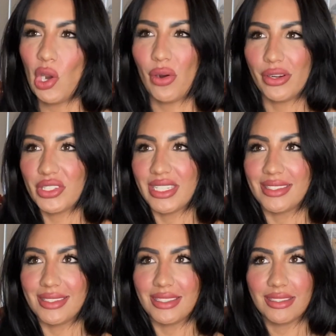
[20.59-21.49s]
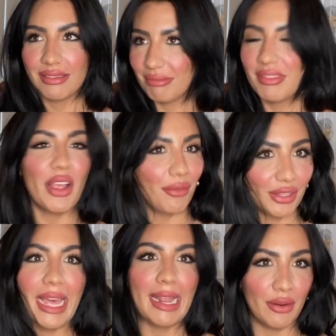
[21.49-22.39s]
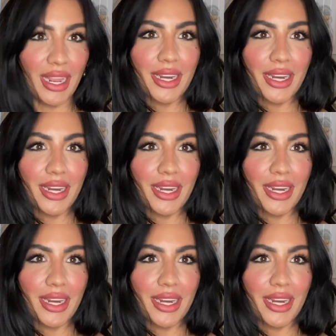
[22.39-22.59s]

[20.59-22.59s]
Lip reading: or just flat out